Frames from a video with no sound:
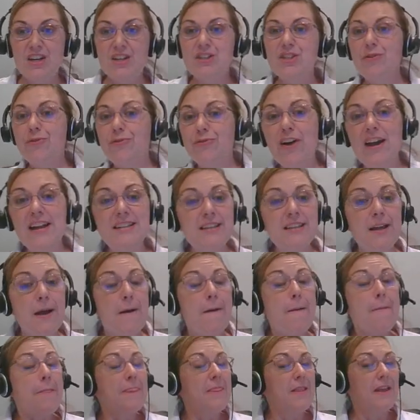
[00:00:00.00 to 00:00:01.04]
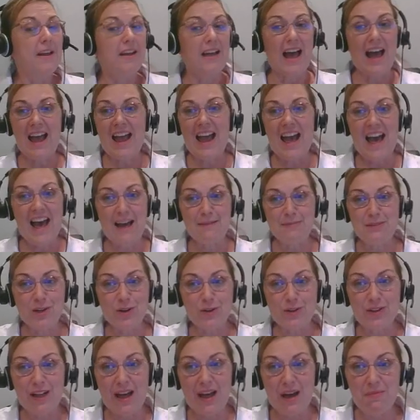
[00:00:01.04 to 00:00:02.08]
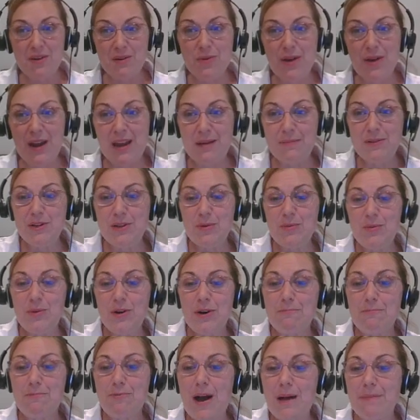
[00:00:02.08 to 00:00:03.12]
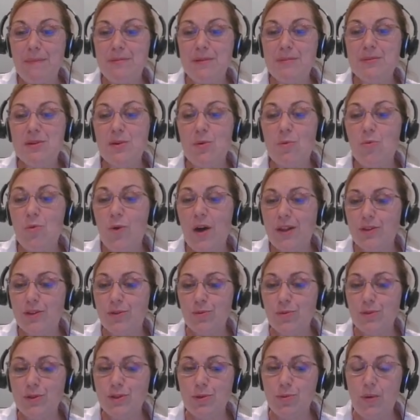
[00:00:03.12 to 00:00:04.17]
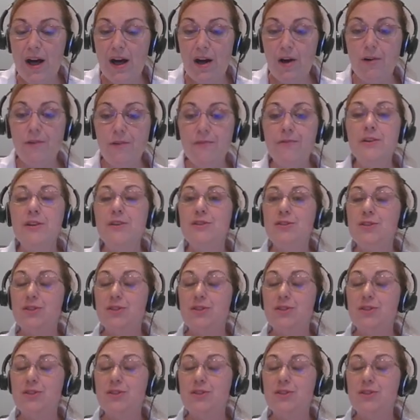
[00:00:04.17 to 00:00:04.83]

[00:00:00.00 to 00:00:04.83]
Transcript: So friends, I'm so glad we were able to work problems one through 12.